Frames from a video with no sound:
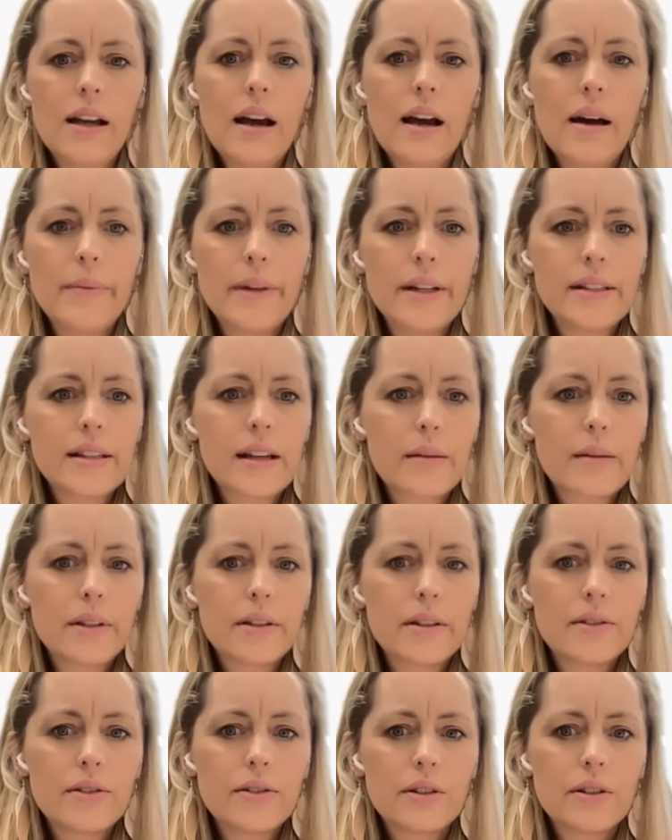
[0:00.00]
and that's
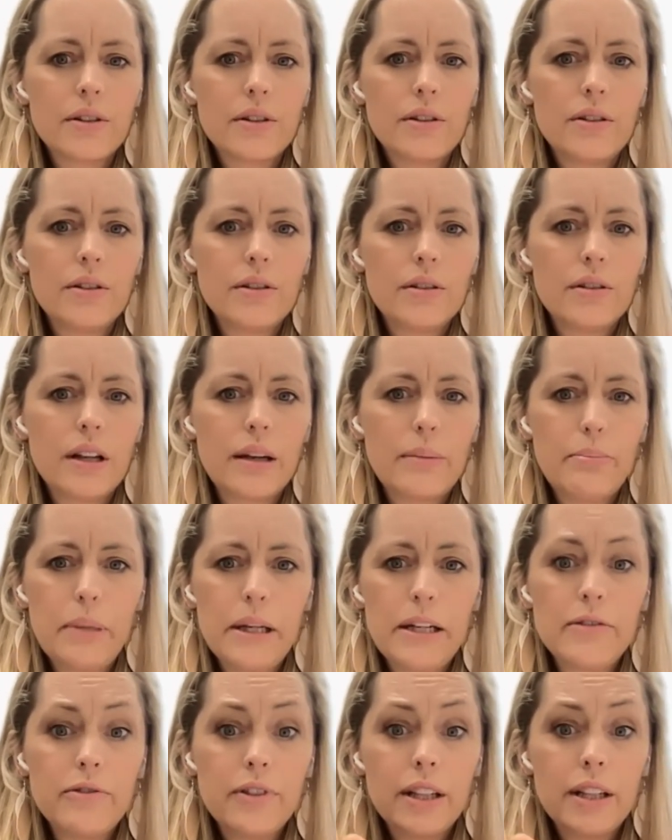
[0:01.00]
coming through and
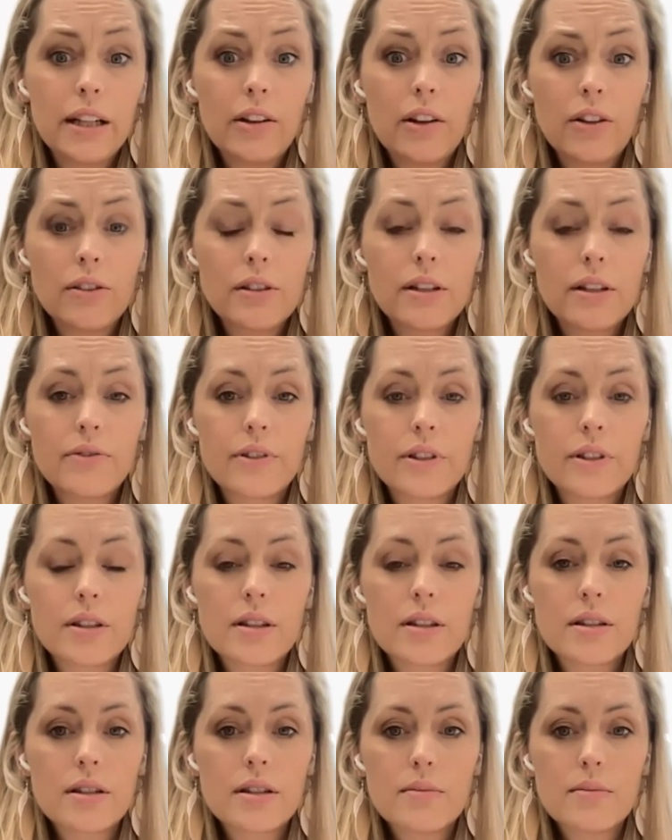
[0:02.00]
benefiting lots of different
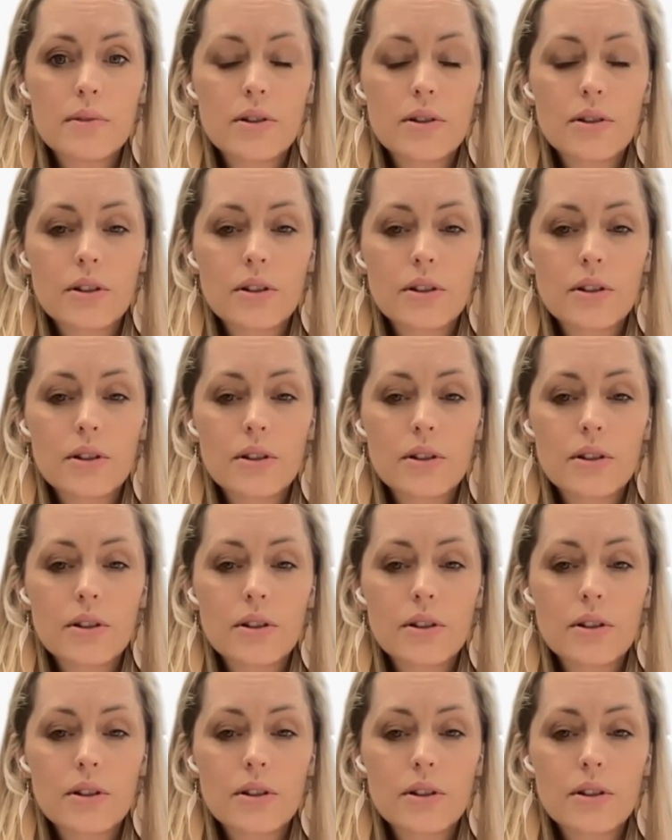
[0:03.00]
systems,